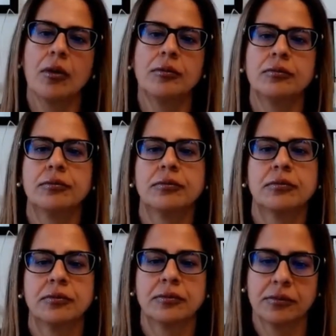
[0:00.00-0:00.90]

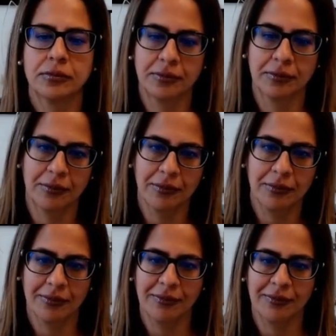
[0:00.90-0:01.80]

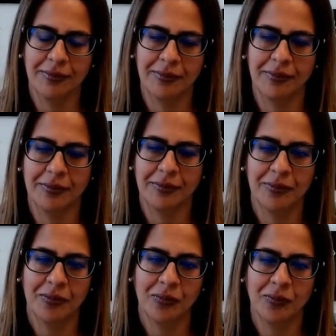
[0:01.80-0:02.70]

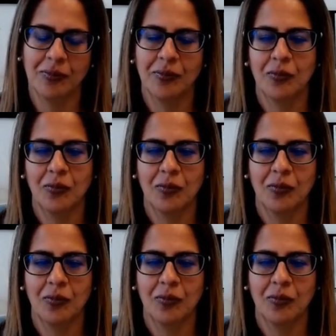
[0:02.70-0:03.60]

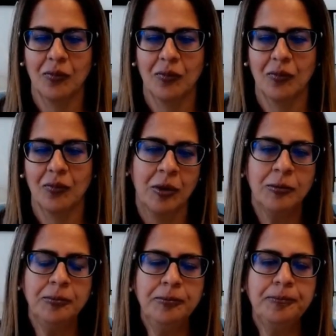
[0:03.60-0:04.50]

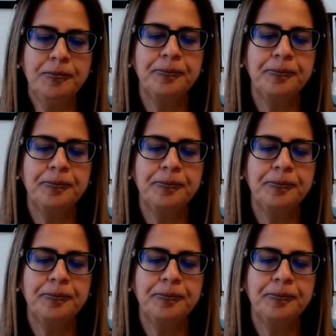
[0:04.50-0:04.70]
No words are spoken by the person on screen.